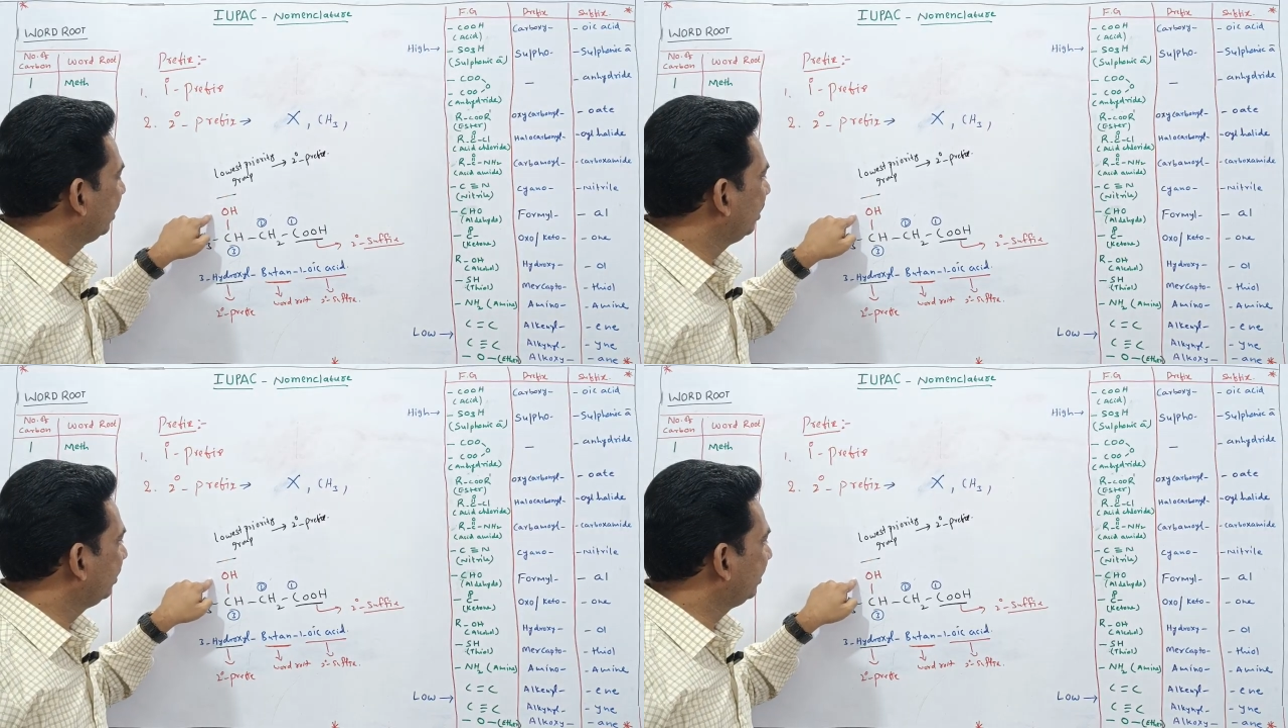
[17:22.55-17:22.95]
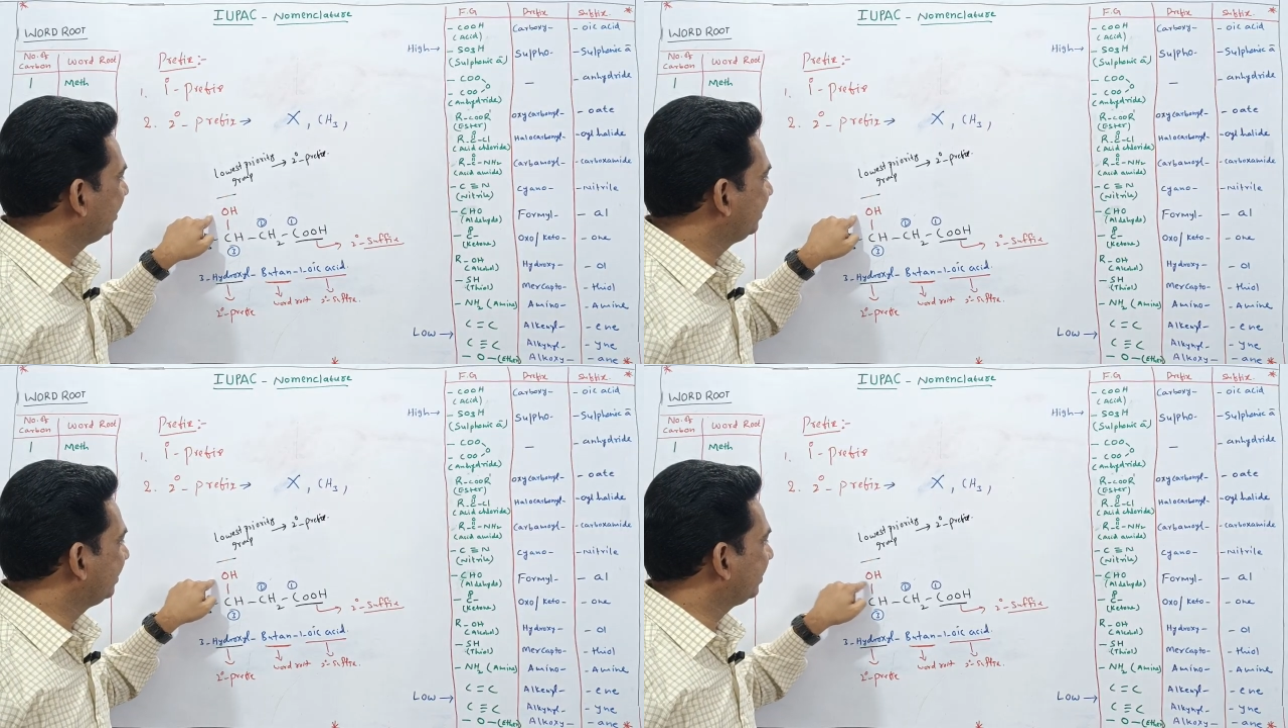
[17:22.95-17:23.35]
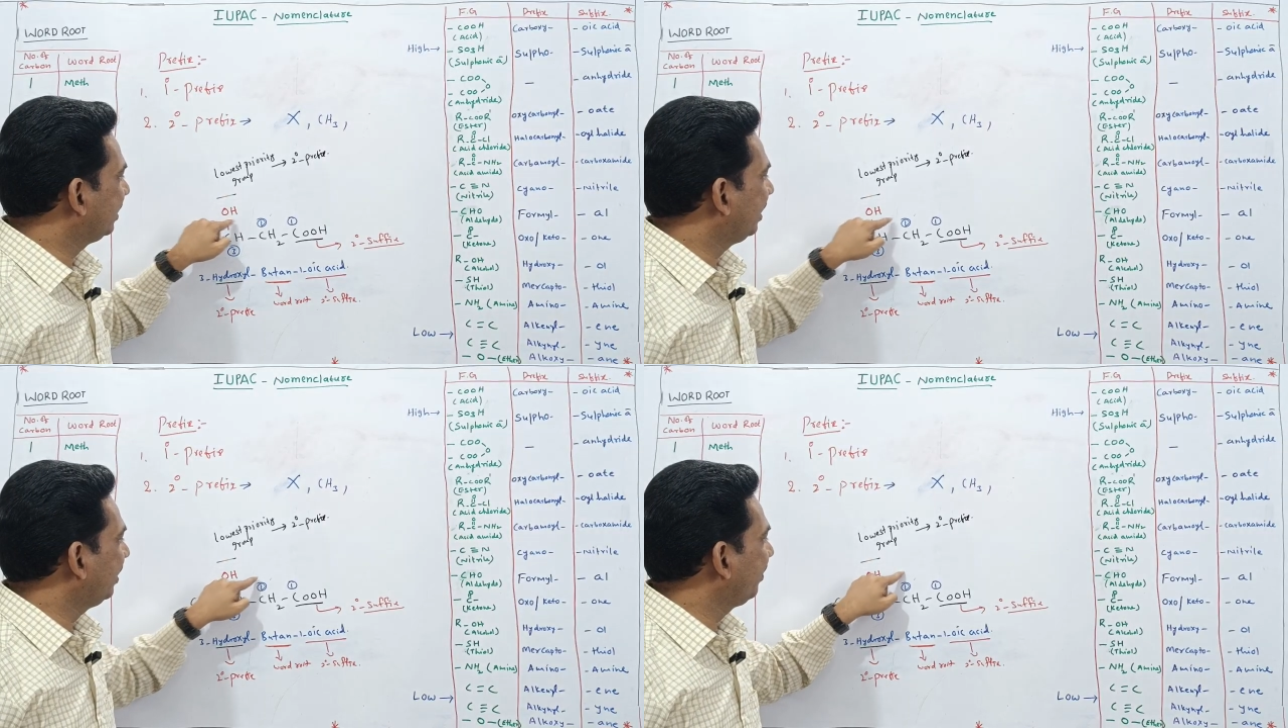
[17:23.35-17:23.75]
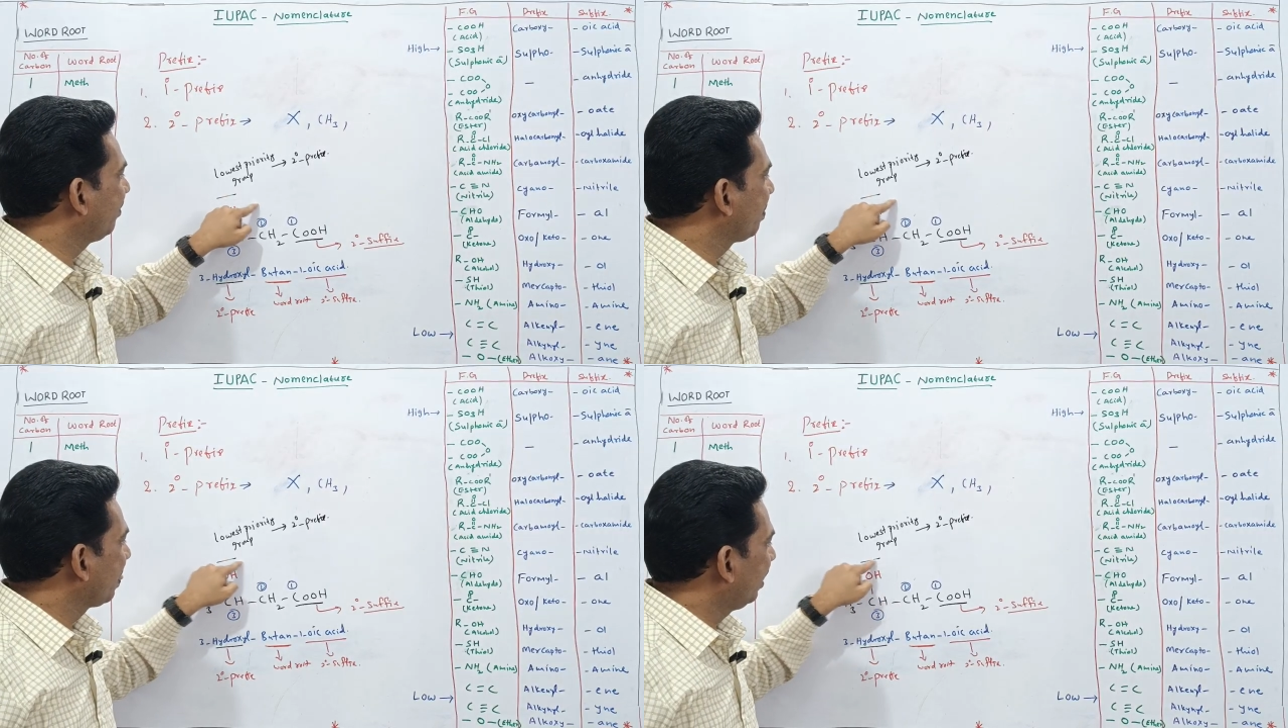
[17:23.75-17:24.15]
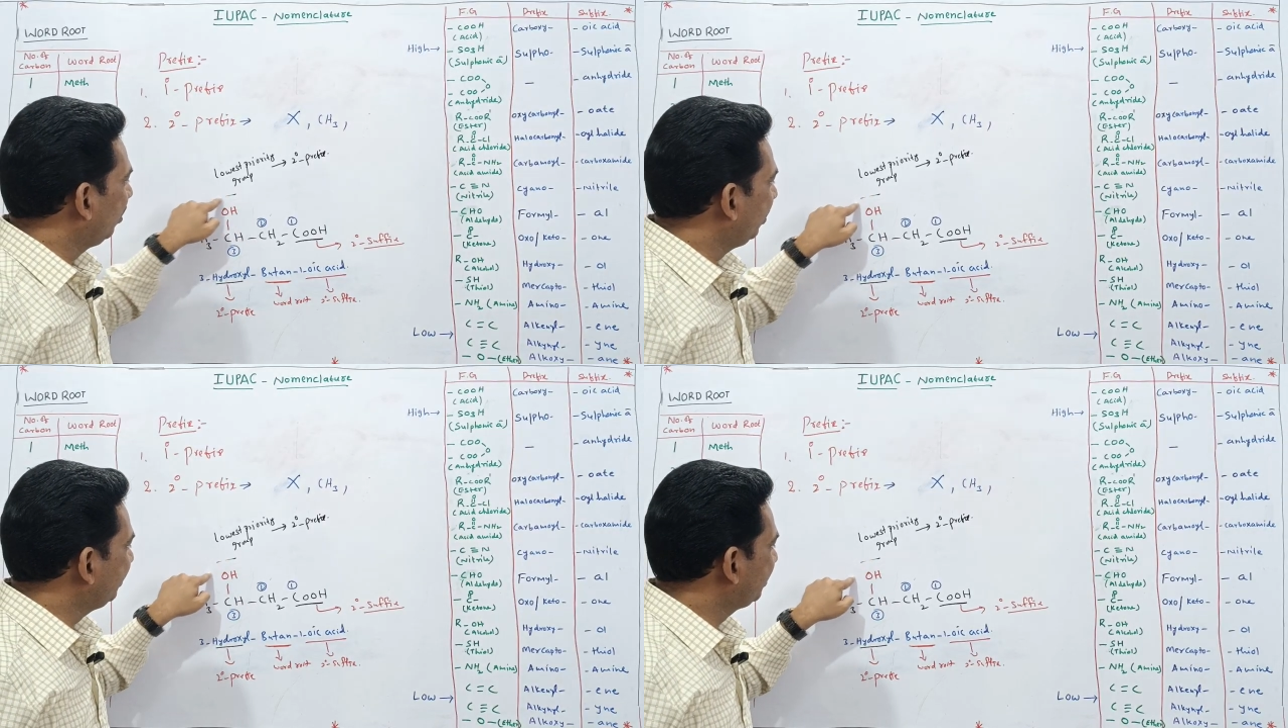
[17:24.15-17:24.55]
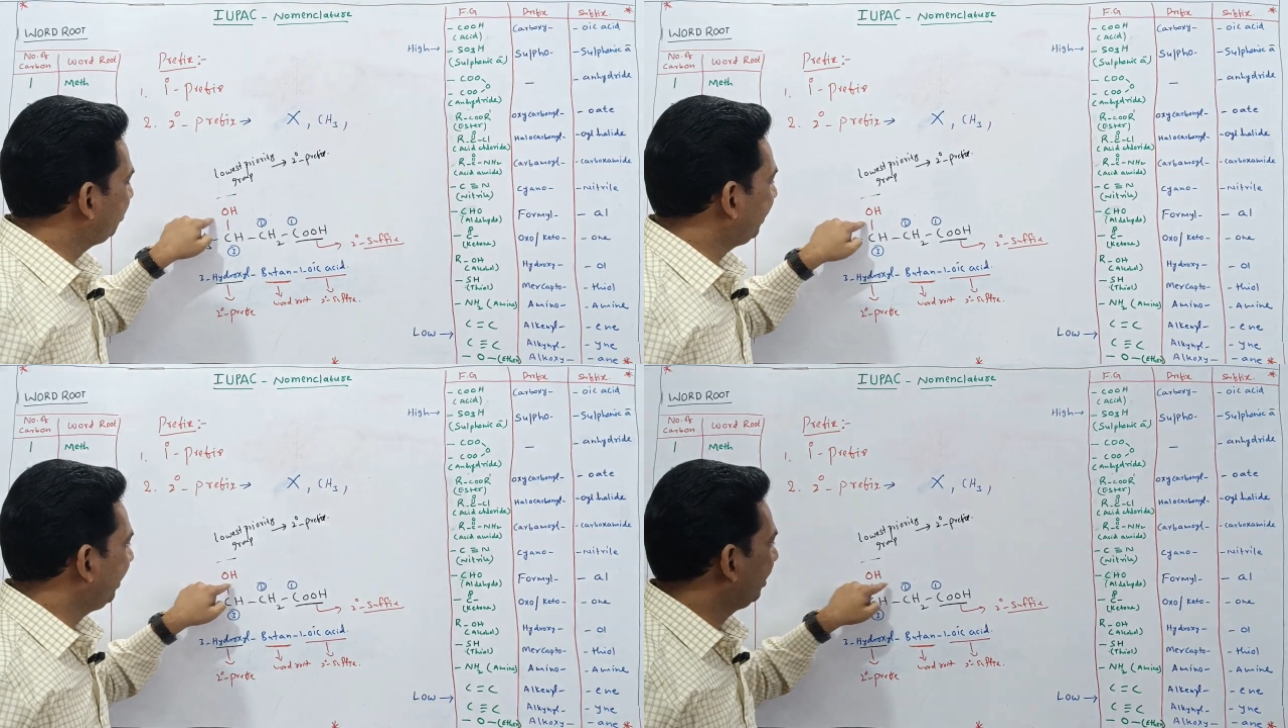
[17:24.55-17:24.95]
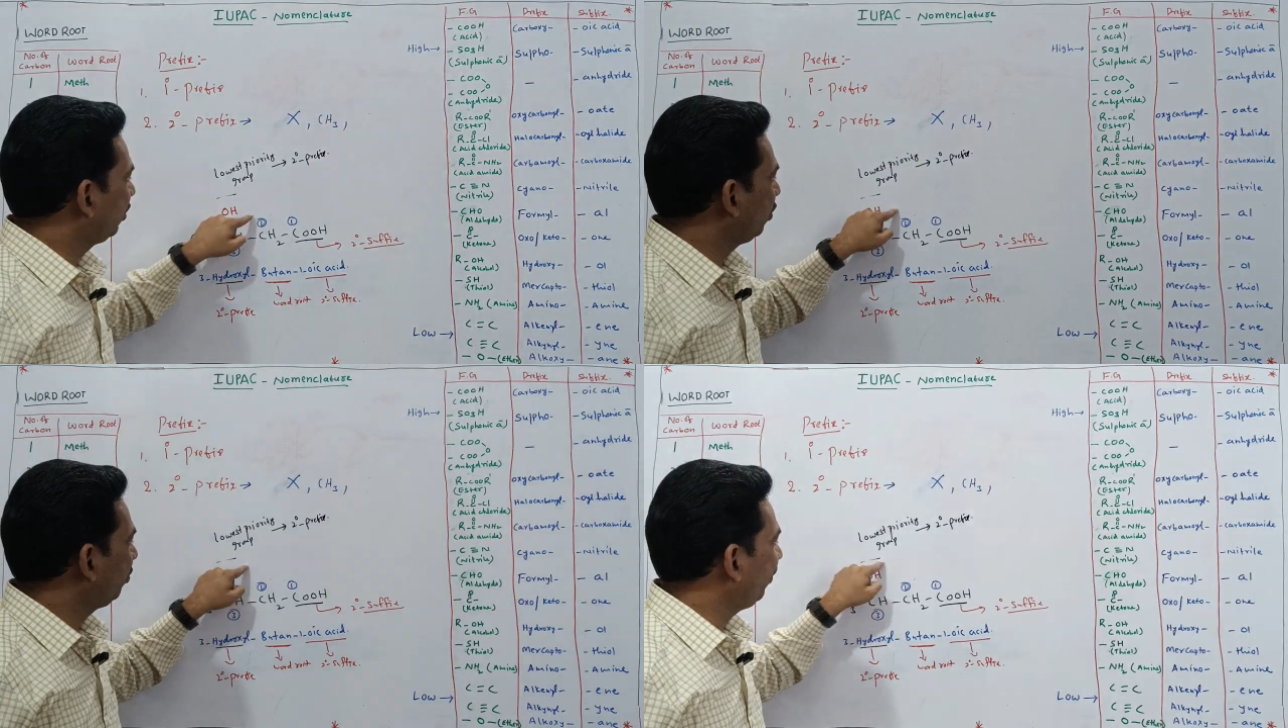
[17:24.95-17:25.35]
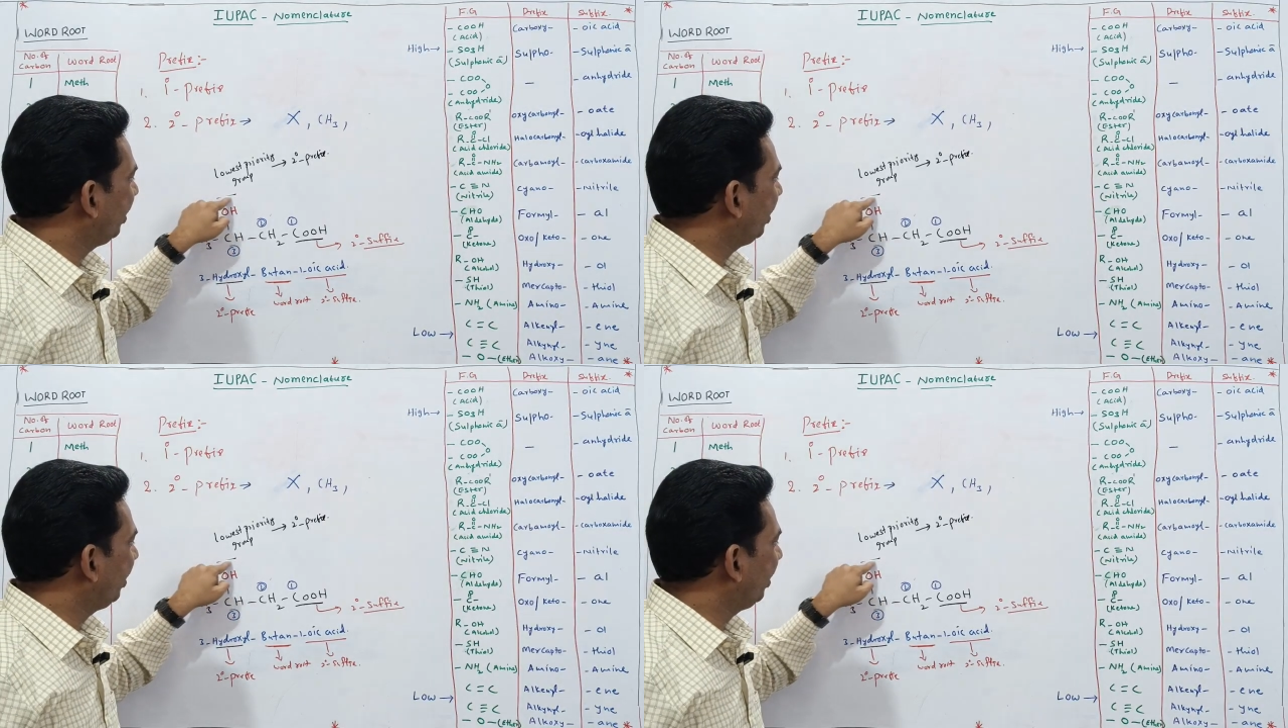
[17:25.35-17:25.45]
this is the lowest prior group,